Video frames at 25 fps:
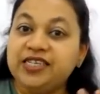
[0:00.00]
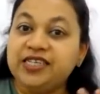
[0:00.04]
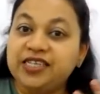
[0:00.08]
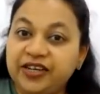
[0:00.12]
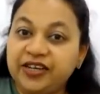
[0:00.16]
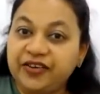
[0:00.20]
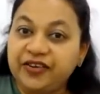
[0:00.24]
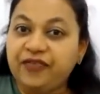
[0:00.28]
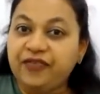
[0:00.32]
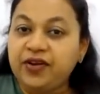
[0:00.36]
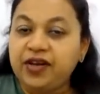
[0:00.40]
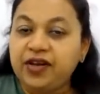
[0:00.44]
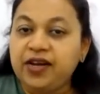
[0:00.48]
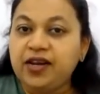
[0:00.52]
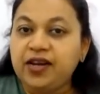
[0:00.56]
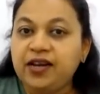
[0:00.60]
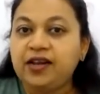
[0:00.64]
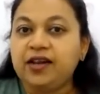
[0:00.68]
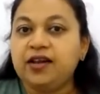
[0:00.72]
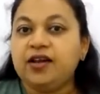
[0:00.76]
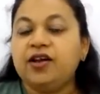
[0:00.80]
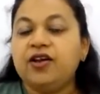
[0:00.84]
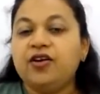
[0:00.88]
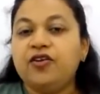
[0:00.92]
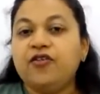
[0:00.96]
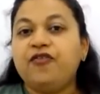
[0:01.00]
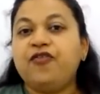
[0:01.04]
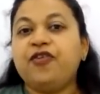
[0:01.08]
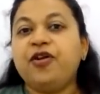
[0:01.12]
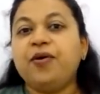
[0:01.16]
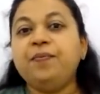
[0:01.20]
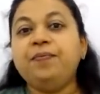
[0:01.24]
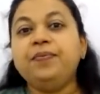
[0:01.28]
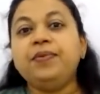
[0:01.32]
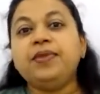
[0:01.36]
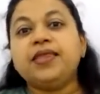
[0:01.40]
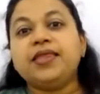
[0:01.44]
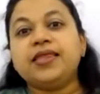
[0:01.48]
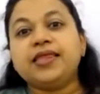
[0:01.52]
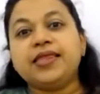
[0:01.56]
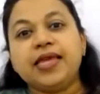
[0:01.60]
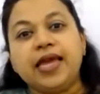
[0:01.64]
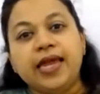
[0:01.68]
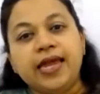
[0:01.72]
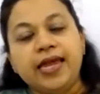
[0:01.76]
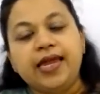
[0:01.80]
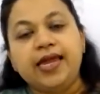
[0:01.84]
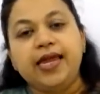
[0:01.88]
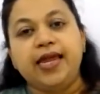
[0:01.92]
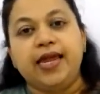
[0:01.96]
different from
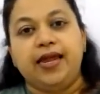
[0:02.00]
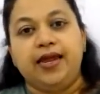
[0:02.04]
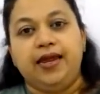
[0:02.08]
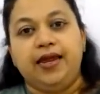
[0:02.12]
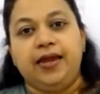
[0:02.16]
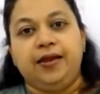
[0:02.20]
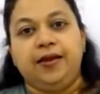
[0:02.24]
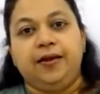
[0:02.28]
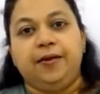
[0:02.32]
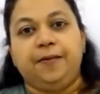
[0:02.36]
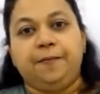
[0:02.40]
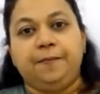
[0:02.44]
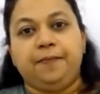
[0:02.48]
thinking.